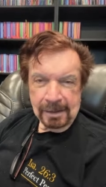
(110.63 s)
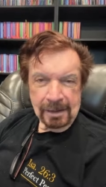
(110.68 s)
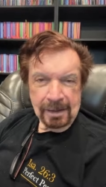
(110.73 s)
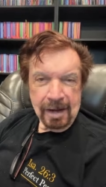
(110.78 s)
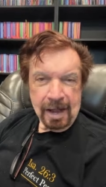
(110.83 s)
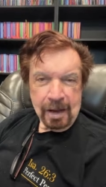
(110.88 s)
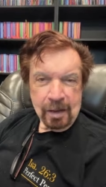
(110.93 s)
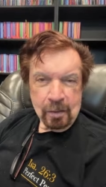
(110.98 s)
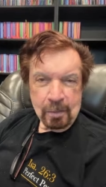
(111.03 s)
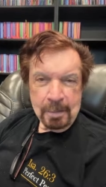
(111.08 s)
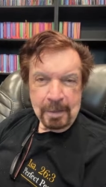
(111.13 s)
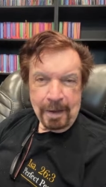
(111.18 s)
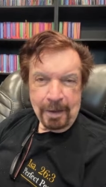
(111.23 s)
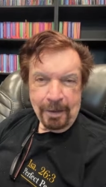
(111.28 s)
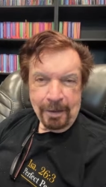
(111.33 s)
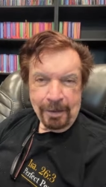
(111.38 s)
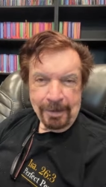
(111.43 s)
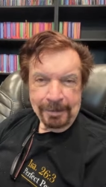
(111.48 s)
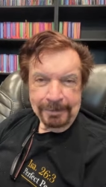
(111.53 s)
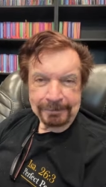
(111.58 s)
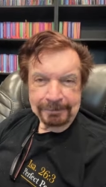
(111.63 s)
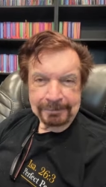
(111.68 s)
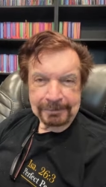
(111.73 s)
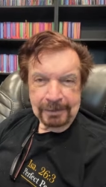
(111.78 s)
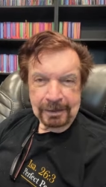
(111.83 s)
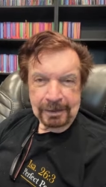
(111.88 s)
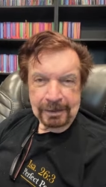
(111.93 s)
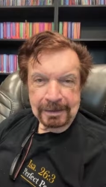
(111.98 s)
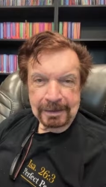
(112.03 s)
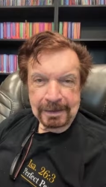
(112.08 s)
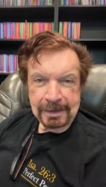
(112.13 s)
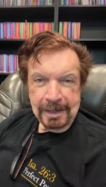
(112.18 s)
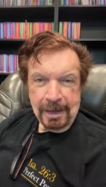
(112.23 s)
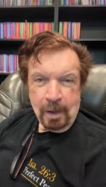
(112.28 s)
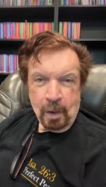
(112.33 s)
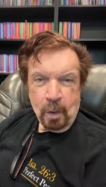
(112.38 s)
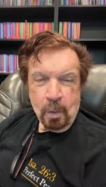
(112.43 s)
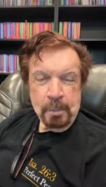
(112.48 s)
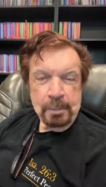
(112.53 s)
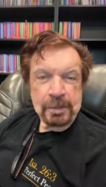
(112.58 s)
lot on my heart.
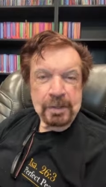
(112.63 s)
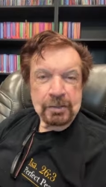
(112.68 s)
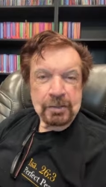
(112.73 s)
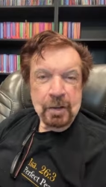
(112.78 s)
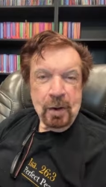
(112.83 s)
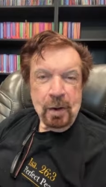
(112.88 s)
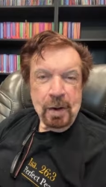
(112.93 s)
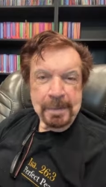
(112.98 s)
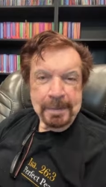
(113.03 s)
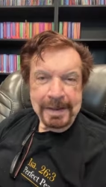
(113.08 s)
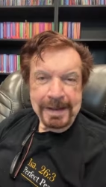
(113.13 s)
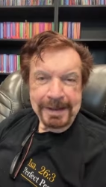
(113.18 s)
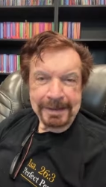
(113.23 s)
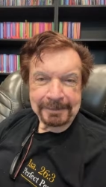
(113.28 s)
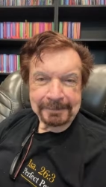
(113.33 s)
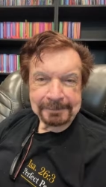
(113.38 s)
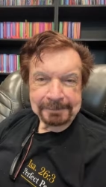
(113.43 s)
Hope you join me.